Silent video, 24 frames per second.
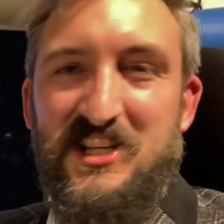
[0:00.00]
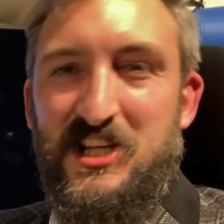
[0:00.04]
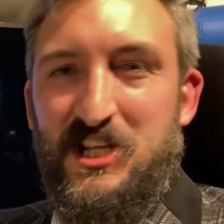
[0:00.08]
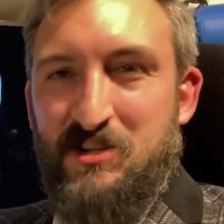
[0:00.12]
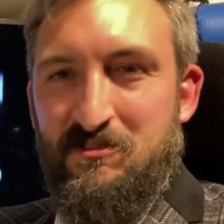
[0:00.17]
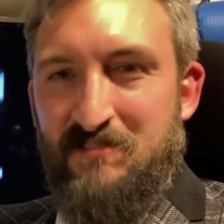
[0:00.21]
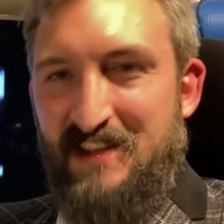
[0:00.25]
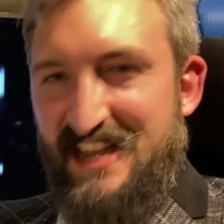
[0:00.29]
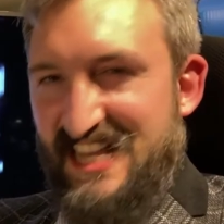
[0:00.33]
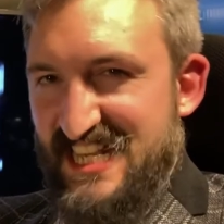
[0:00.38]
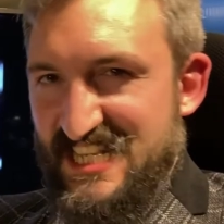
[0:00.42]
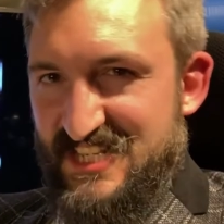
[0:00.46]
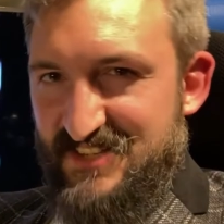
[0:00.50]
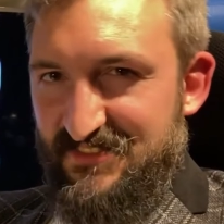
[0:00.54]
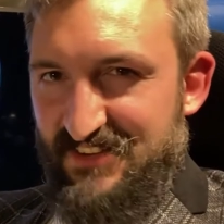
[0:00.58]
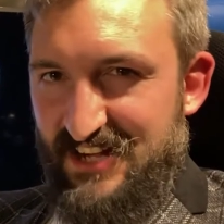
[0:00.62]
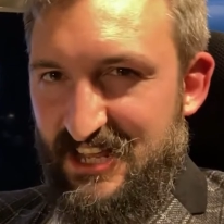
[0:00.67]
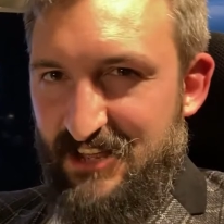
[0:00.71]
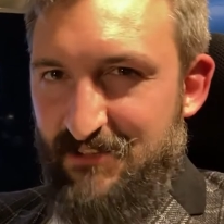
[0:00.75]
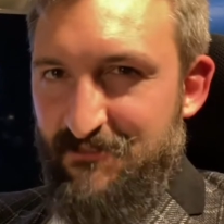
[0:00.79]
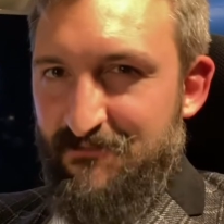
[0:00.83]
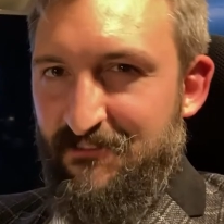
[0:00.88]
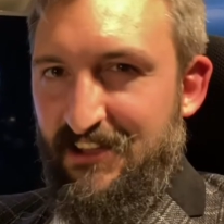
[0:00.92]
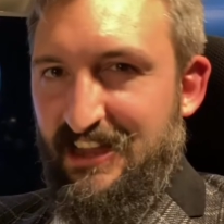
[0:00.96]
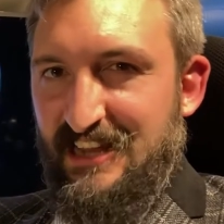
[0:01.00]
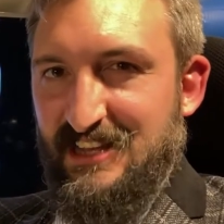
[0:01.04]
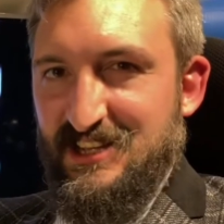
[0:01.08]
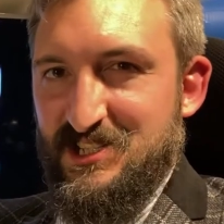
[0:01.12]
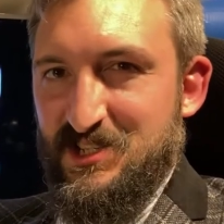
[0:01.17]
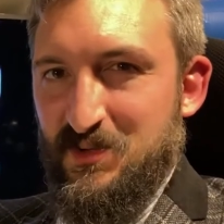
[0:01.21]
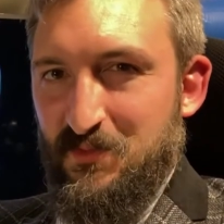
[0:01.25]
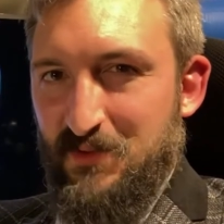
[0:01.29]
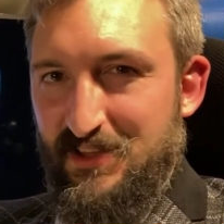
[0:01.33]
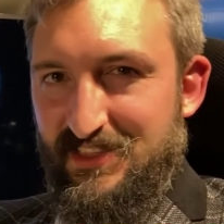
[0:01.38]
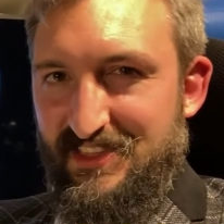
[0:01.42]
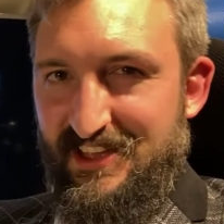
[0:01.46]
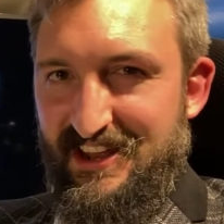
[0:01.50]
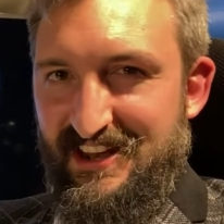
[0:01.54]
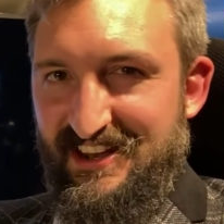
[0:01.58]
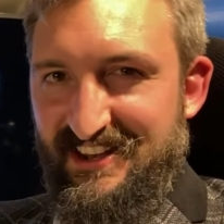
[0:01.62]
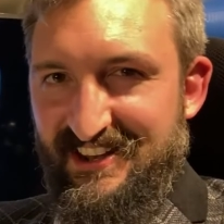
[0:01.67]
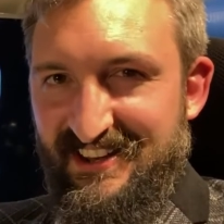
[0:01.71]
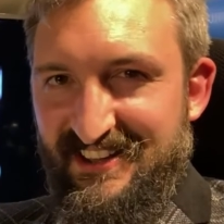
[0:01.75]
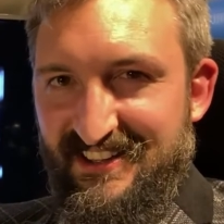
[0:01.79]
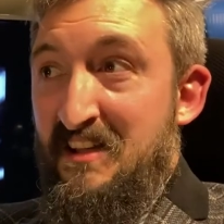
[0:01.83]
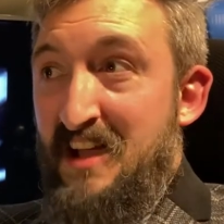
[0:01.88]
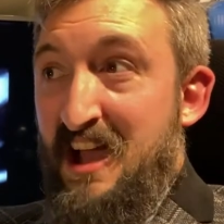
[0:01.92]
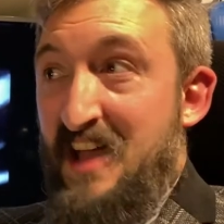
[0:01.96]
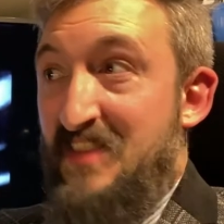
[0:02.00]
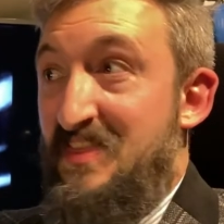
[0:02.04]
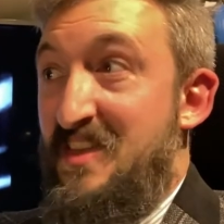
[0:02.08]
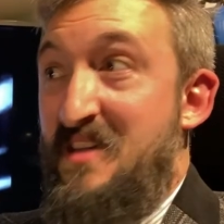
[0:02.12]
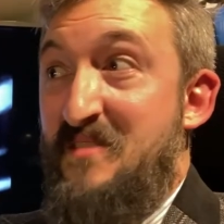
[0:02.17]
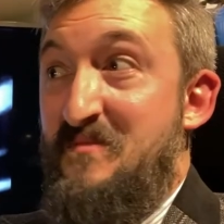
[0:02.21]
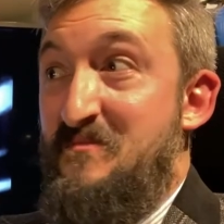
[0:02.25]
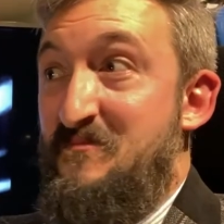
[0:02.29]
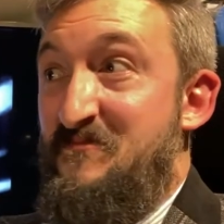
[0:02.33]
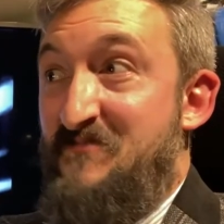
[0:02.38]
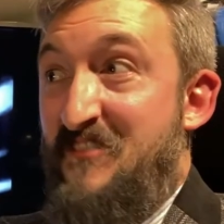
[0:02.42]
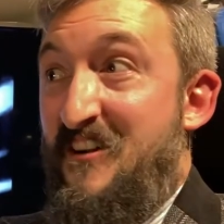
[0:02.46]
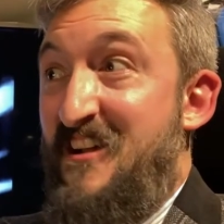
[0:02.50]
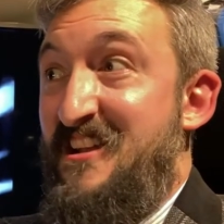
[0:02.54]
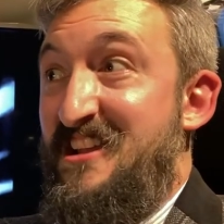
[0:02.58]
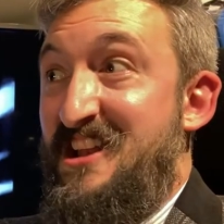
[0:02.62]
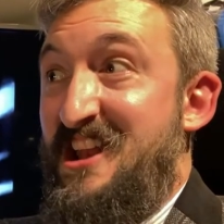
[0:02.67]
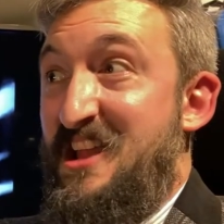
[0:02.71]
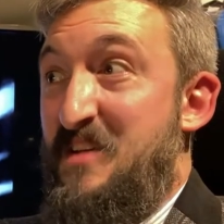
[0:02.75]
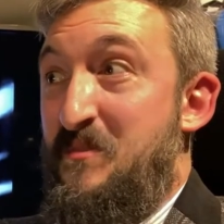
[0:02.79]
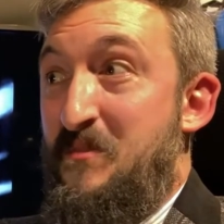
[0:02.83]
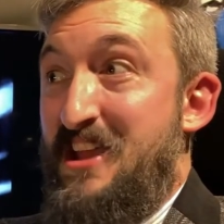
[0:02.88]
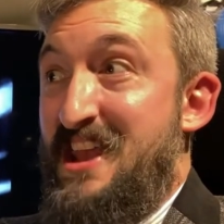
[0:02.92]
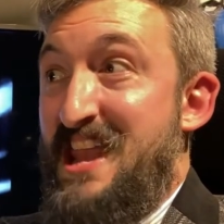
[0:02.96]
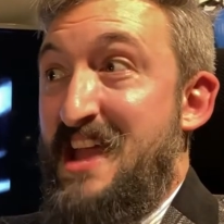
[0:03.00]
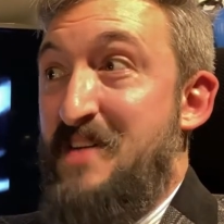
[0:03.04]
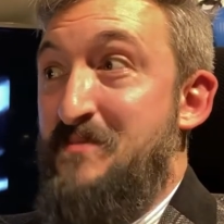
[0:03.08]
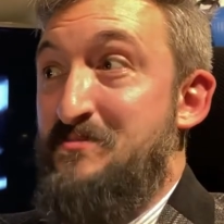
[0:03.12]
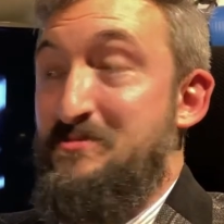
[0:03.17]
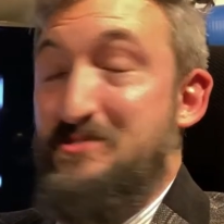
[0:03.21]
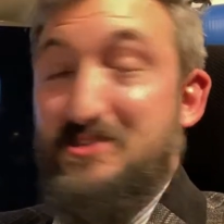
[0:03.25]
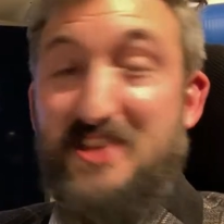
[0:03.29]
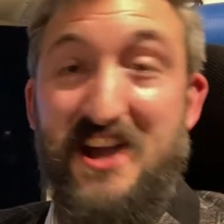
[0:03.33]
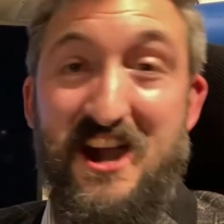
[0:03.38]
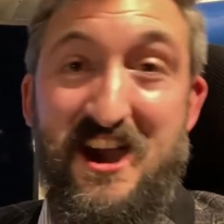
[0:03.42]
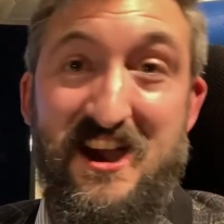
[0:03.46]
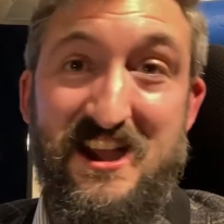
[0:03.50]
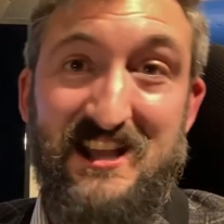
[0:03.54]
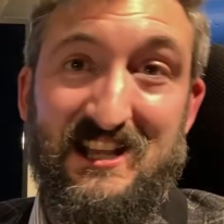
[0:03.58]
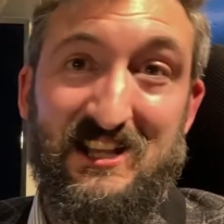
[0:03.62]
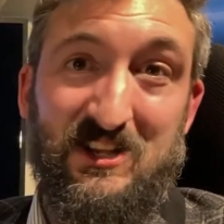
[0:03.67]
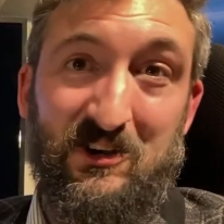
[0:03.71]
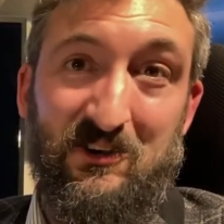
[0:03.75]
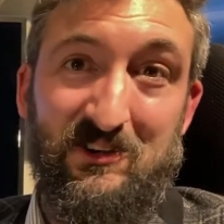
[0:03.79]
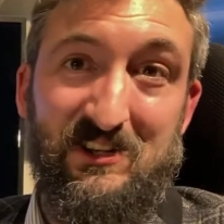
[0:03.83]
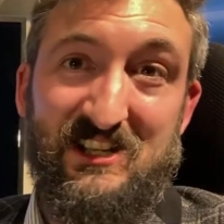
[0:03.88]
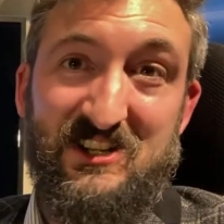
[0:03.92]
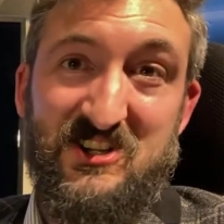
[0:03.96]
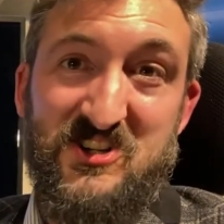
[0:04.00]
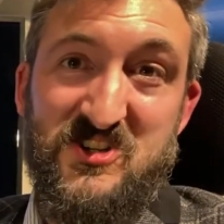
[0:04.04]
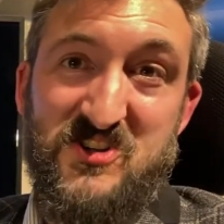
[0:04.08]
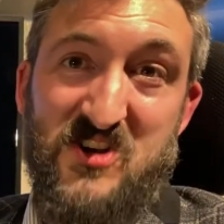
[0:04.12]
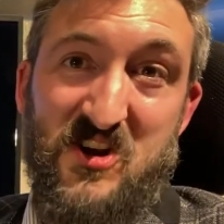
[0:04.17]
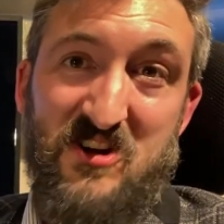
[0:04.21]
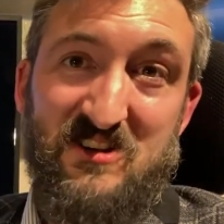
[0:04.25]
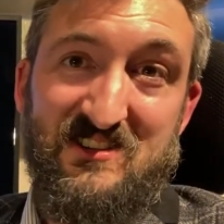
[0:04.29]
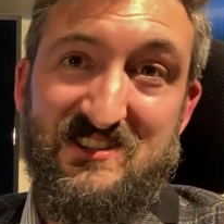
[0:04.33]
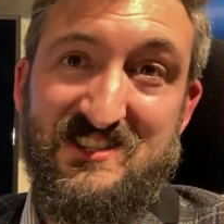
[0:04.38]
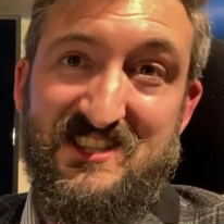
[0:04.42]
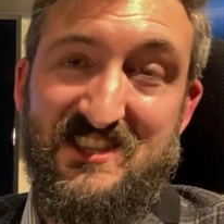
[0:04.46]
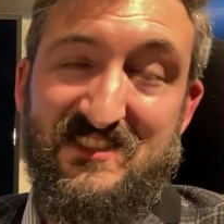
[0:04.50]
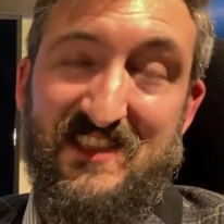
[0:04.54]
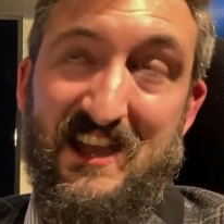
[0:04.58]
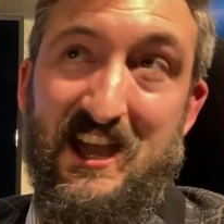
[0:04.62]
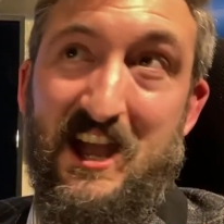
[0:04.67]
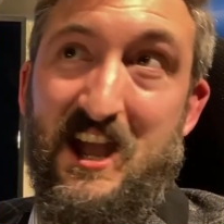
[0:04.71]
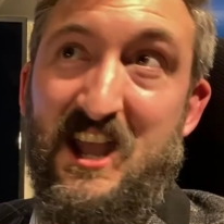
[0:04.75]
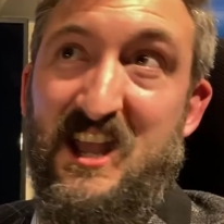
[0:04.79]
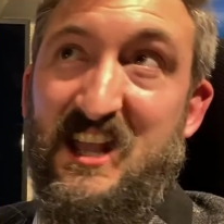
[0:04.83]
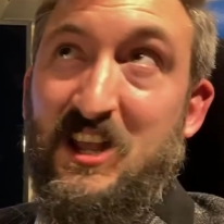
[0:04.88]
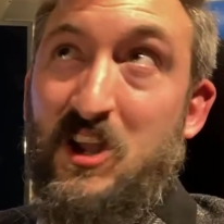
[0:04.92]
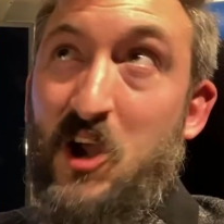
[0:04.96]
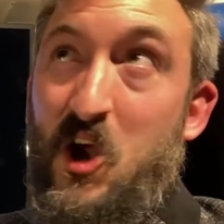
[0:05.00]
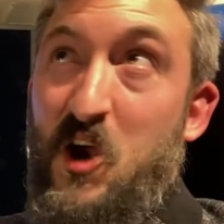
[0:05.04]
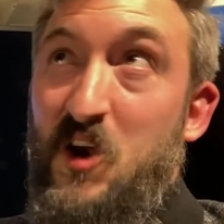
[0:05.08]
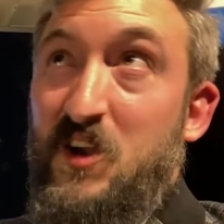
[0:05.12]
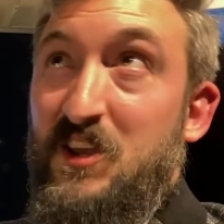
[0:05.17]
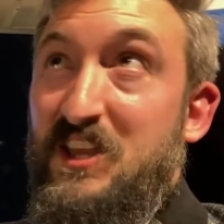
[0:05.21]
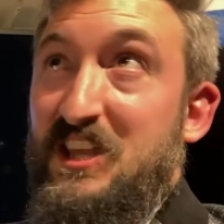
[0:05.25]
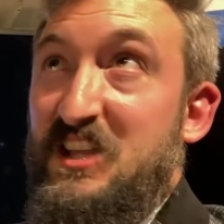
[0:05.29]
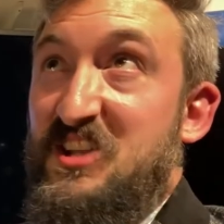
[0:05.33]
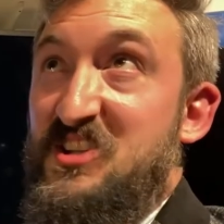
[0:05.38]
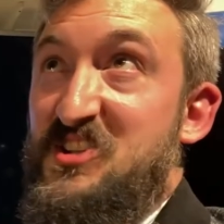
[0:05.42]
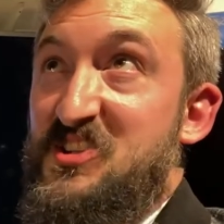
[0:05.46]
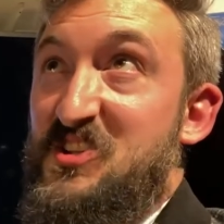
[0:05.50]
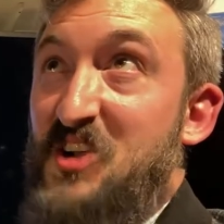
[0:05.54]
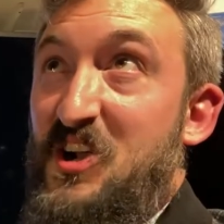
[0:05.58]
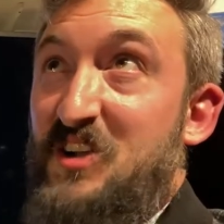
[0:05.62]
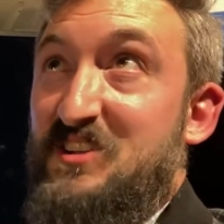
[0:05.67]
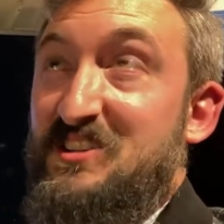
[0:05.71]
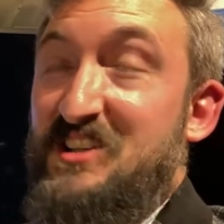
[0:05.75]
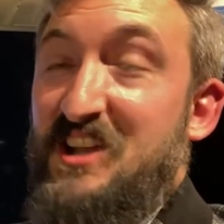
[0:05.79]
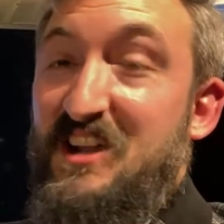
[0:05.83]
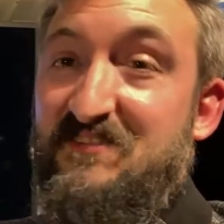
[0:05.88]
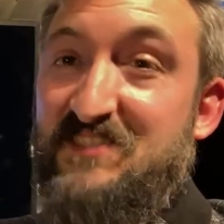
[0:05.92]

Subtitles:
gracefully faint within. And then finally, we're left with that iconic shot of